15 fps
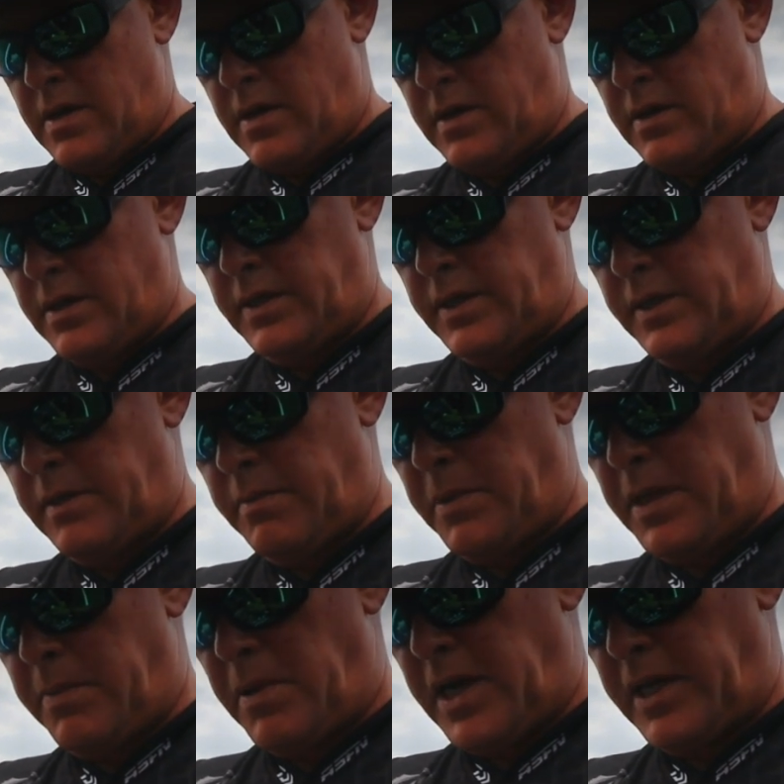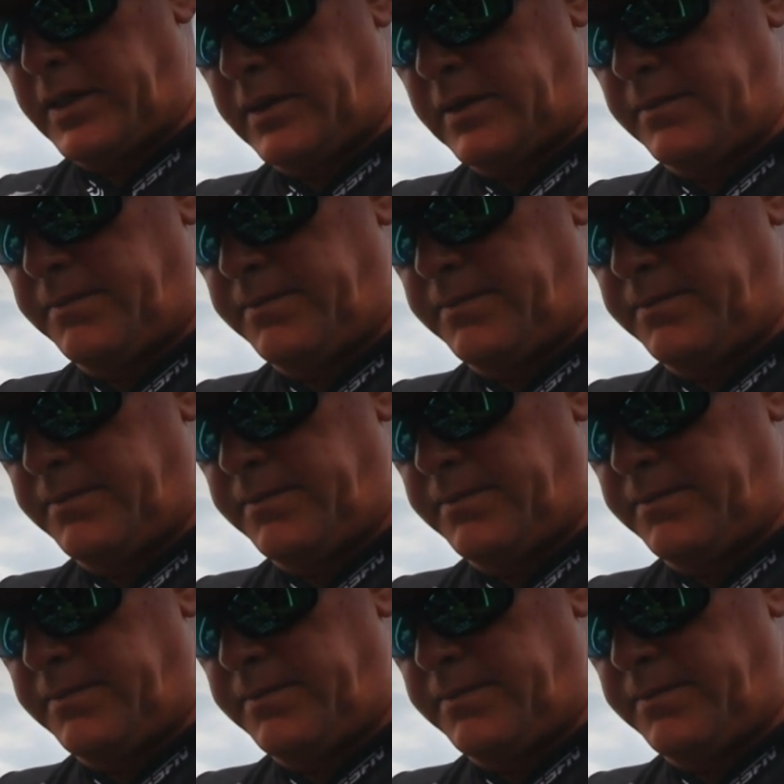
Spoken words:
And this is the big bite.